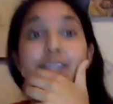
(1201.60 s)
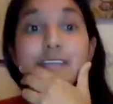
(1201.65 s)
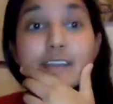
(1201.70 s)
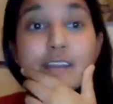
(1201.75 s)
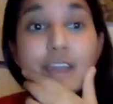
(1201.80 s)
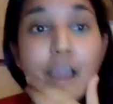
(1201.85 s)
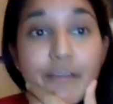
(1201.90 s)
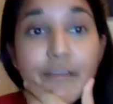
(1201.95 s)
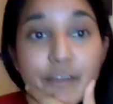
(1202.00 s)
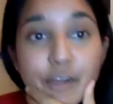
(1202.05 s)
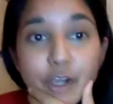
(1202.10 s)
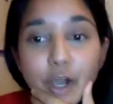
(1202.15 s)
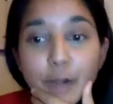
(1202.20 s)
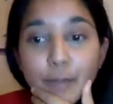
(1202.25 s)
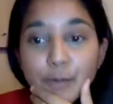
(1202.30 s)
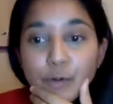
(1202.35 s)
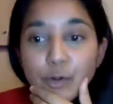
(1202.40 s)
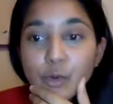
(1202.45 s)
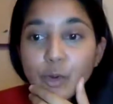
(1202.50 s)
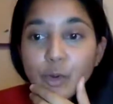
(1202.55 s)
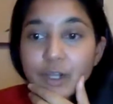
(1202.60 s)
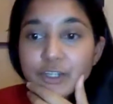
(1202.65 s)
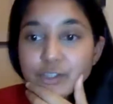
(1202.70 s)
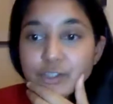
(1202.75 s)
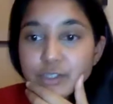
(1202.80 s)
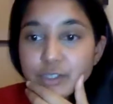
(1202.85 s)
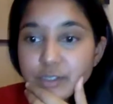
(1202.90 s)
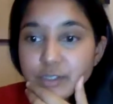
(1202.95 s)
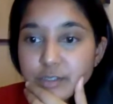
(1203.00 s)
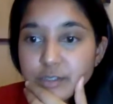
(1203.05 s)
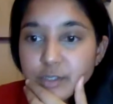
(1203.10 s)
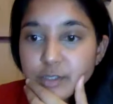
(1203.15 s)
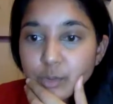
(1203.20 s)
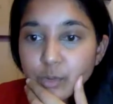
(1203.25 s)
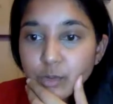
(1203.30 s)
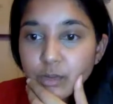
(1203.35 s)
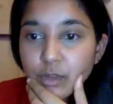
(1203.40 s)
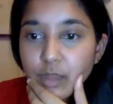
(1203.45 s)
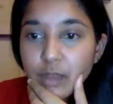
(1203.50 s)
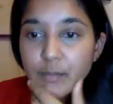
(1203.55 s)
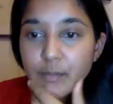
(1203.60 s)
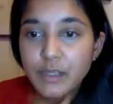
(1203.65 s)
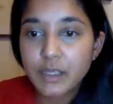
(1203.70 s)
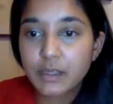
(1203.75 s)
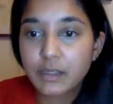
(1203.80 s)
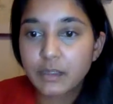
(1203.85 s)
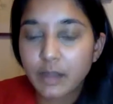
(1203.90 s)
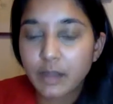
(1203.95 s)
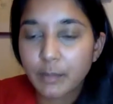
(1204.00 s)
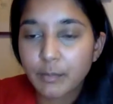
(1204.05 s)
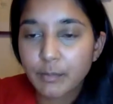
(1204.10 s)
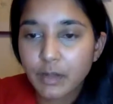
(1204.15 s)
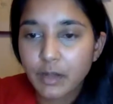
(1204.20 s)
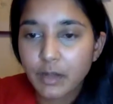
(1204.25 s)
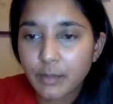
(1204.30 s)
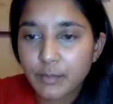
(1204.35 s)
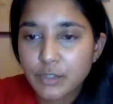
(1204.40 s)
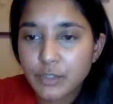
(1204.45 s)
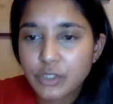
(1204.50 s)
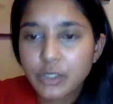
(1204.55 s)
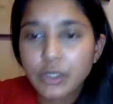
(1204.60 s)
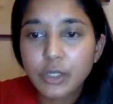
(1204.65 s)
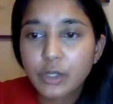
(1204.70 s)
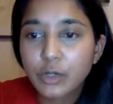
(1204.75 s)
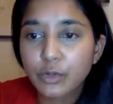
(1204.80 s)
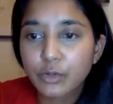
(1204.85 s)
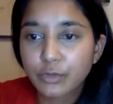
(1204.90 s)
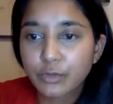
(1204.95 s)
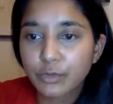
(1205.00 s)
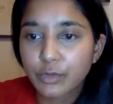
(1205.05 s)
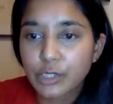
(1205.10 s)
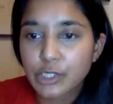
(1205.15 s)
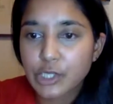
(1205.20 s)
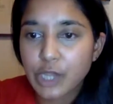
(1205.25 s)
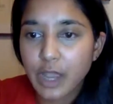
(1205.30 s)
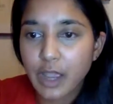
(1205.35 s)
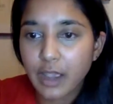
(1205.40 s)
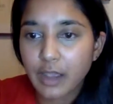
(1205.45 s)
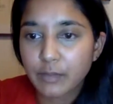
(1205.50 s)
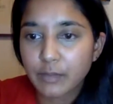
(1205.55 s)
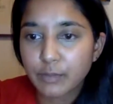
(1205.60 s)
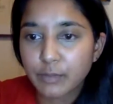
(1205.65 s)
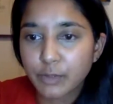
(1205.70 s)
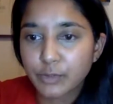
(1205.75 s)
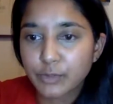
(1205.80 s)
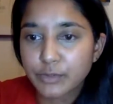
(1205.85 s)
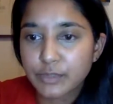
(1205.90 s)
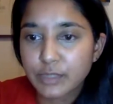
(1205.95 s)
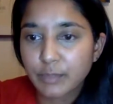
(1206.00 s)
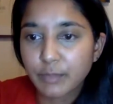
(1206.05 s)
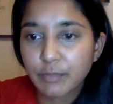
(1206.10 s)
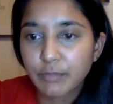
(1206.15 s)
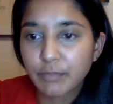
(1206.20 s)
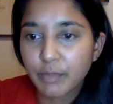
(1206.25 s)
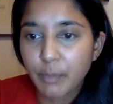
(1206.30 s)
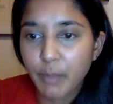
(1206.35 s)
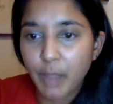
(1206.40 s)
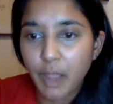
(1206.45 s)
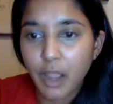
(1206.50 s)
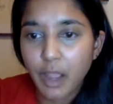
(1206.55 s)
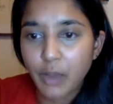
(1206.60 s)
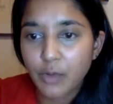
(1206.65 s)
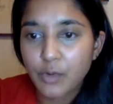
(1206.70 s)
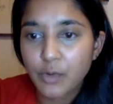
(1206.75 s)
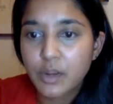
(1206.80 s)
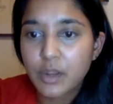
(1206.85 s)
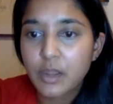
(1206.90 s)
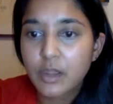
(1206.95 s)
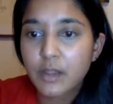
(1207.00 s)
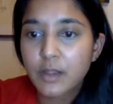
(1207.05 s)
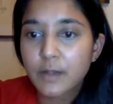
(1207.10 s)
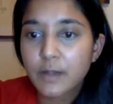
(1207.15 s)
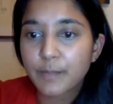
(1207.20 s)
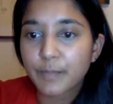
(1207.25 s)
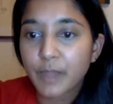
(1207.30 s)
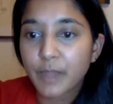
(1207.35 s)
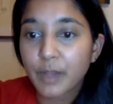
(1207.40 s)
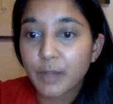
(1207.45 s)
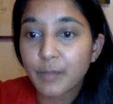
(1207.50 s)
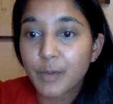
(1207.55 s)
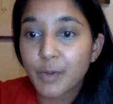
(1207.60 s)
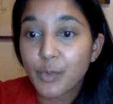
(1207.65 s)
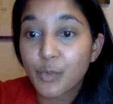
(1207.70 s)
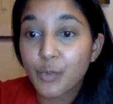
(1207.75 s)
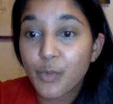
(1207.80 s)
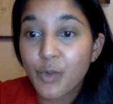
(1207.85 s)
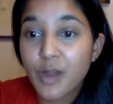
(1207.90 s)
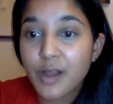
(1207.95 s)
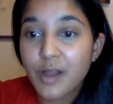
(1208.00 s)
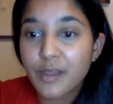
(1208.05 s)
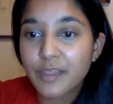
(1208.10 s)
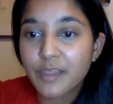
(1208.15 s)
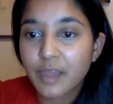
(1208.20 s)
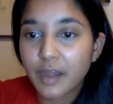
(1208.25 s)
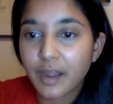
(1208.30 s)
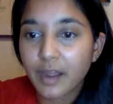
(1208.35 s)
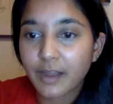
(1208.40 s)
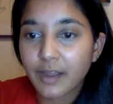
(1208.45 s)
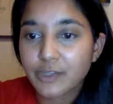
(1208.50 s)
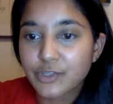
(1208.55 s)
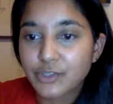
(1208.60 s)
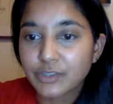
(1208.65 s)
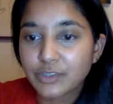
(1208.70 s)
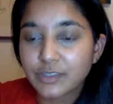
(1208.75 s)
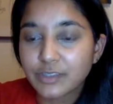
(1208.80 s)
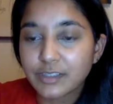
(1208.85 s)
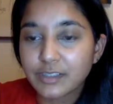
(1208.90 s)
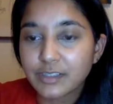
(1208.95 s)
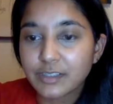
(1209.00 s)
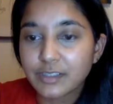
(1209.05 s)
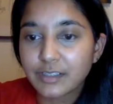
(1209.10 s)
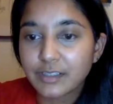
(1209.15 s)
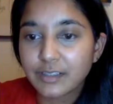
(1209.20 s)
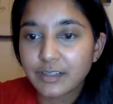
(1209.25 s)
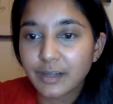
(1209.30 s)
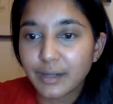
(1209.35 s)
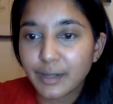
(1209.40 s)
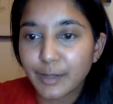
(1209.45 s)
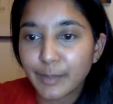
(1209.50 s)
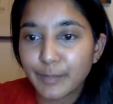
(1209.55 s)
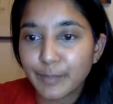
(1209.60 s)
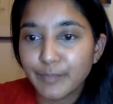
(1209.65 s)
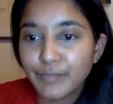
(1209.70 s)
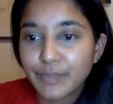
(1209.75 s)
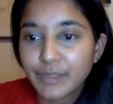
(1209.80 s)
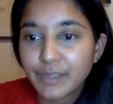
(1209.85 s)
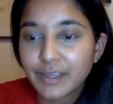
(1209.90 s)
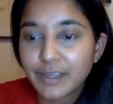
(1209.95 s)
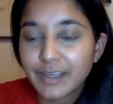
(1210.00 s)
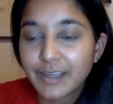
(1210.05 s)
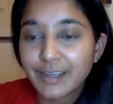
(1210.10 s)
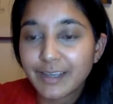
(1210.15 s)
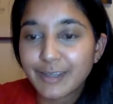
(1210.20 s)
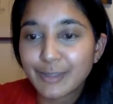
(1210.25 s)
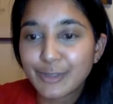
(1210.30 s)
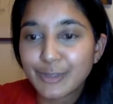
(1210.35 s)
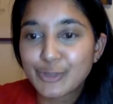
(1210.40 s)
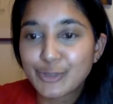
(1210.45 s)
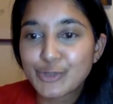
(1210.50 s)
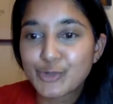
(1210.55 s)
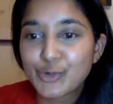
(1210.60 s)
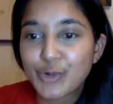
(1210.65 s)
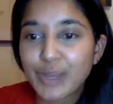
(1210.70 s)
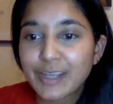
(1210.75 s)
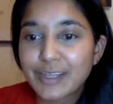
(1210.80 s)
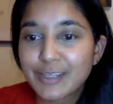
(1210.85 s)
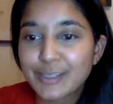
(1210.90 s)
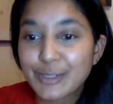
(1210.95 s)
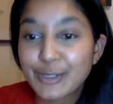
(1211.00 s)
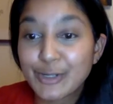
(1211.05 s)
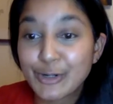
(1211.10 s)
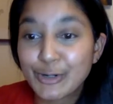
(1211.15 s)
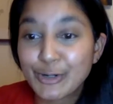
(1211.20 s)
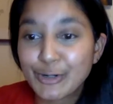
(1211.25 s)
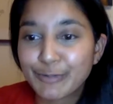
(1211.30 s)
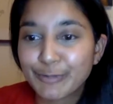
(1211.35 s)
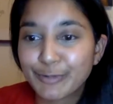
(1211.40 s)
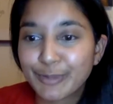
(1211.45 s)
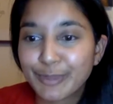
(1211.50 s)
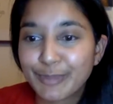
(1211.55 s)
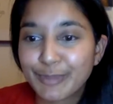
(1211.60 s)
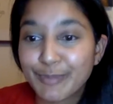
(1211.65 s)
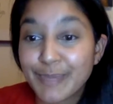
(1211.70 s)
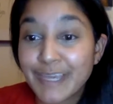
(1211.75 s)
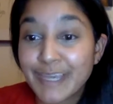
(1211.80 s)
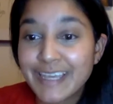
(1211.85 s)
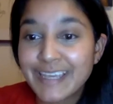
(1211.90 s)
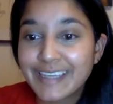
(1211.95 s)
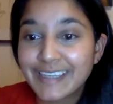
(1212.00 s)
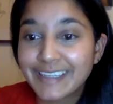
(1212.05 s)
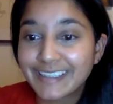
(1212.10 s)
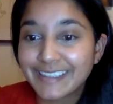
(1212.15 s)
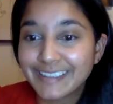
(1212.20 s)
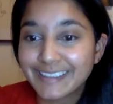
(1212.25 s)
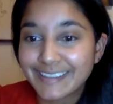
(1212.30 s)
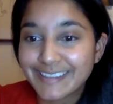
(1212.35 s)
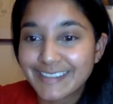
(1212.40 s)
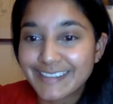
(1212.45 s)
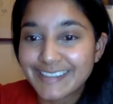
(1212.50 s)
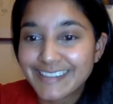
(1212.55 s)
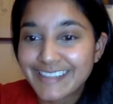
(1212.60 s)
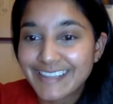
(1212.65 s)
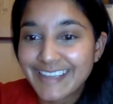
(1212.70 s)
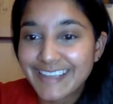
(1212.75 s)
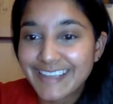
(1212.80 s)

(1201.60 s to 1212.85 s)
did have a couple questions, so I'm just gonna go through the chat and pull some of them out. One that actually strikes a nerve with me is